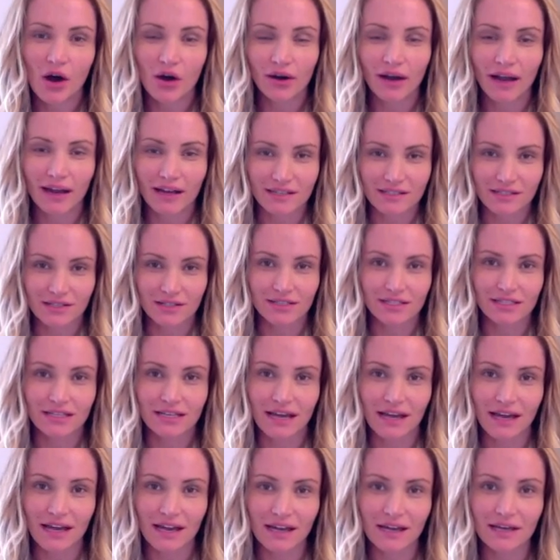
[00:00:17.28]
Okay, so
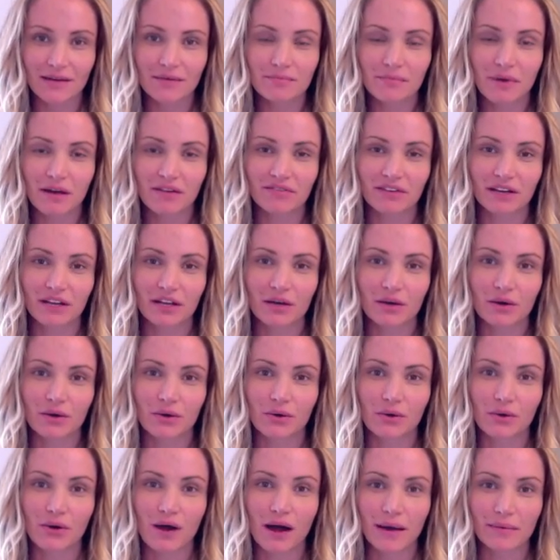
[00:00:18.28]
today my
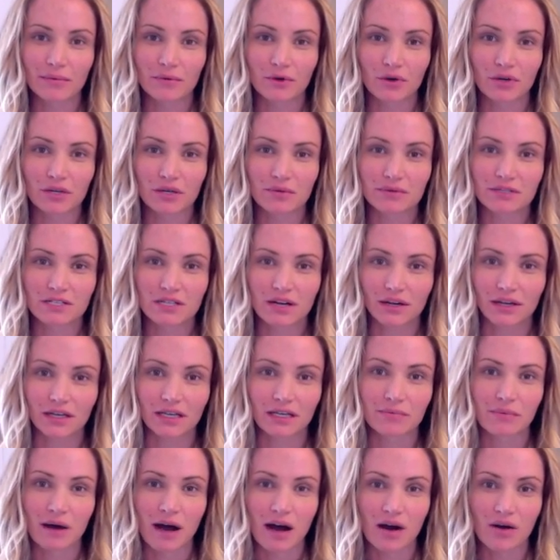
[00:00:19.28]
video I'm going to be talking
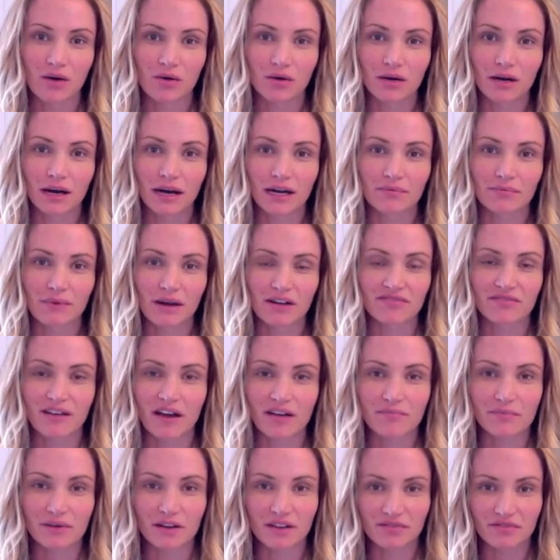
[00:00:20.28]
about kind of my
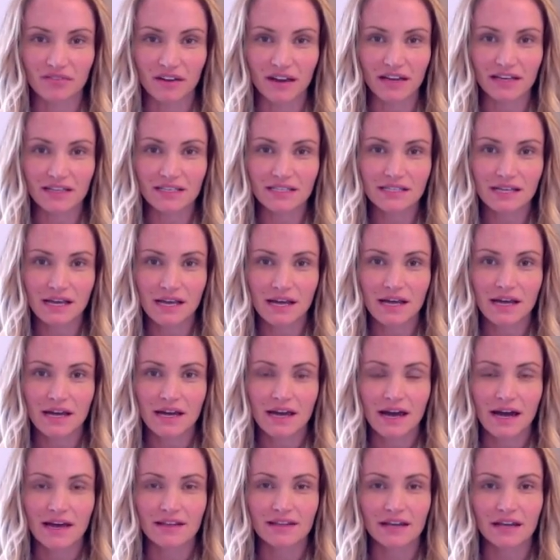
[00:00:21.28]
5-minute face
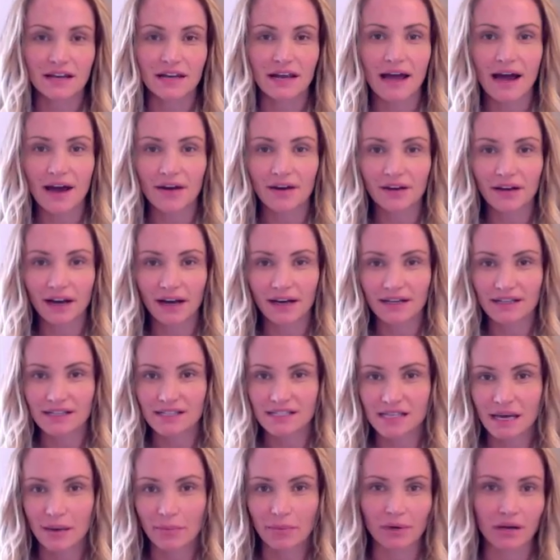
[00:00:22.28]
and then how to kind of
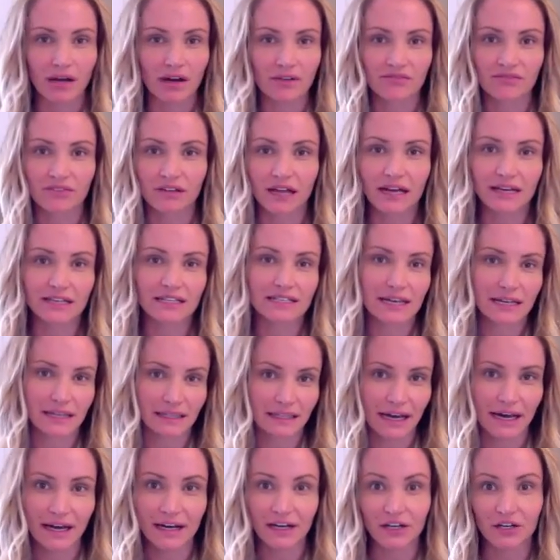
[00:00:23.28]
step it up for like date
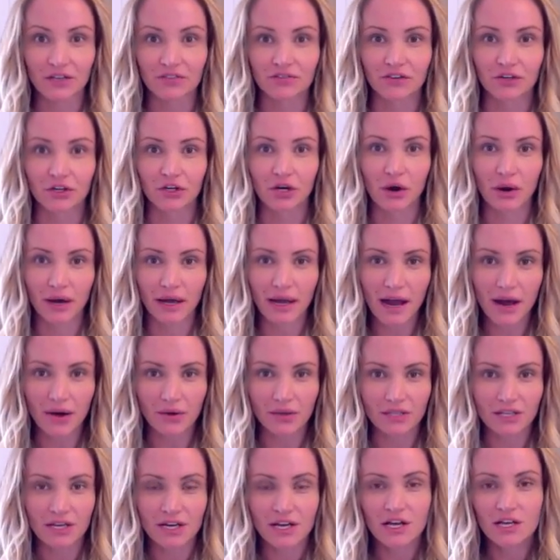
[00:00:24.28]
night or if you're going out.
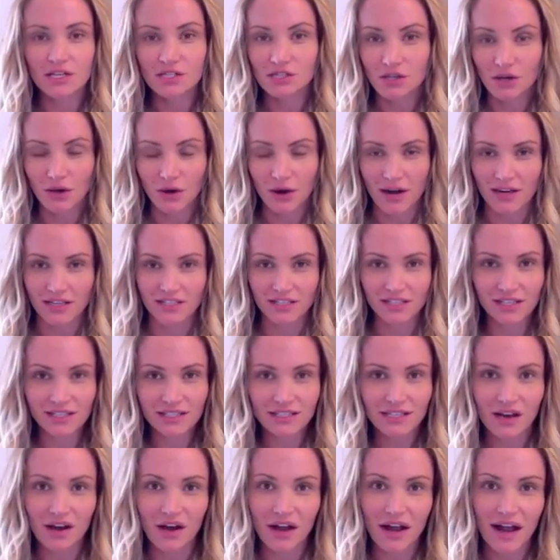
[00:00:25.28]
So as you can
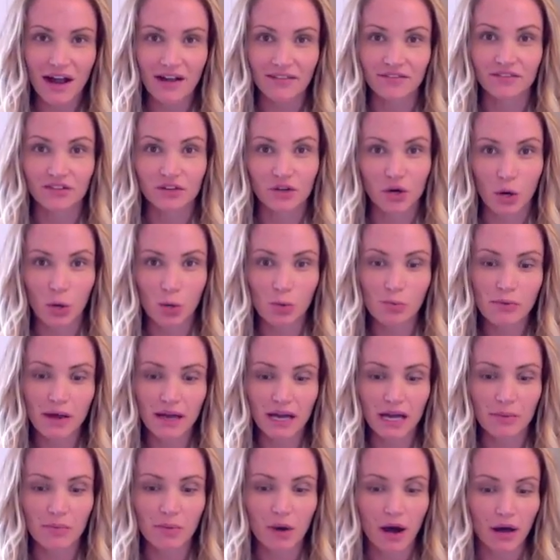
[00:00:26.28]
tell, I have no
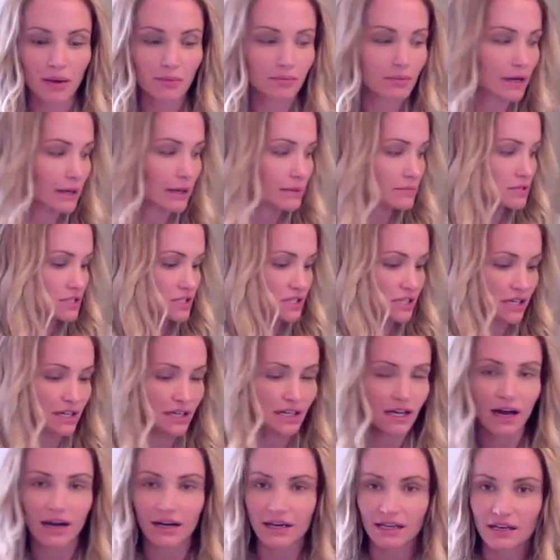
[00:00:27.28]
makeup on, but I'm just going
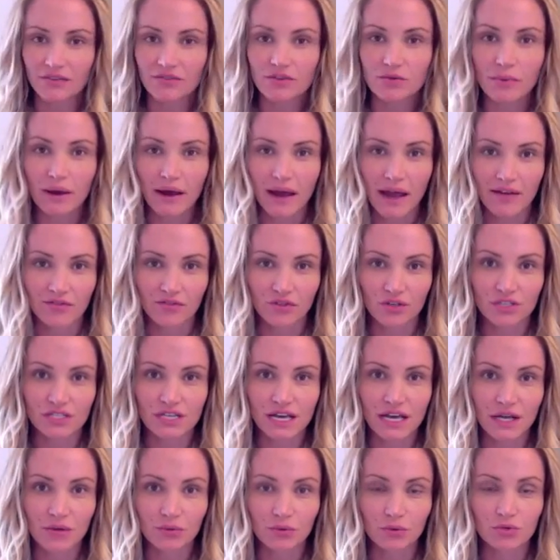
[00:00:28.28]
to kind of give you my
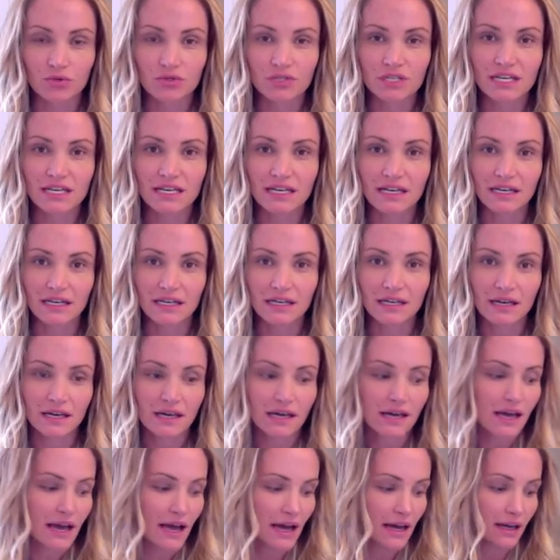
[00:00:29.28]
everyday routine
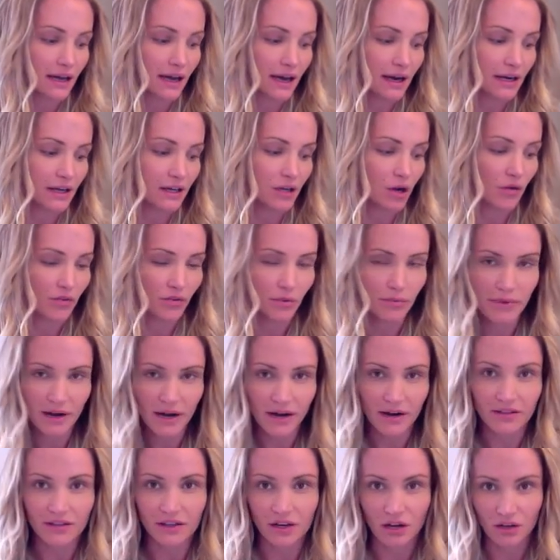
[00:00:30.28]
and kind of go from there,
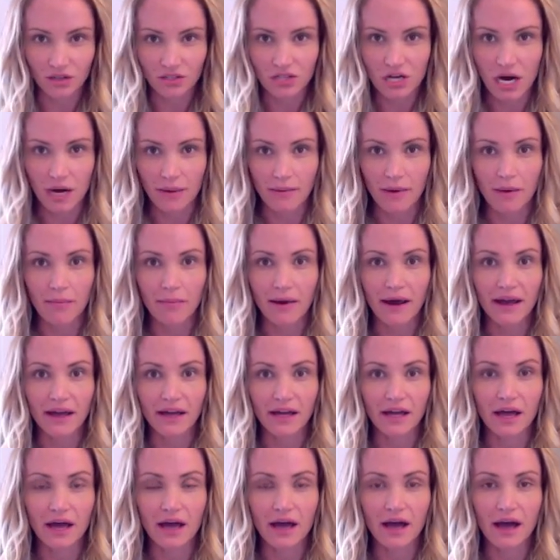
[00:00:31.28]
and then I'll talk about
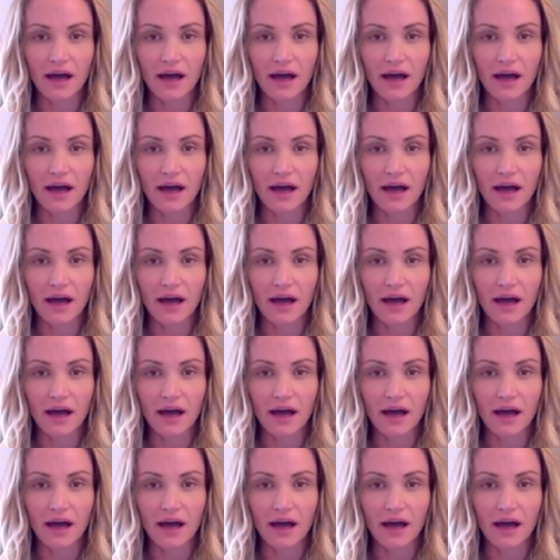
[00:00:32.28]
my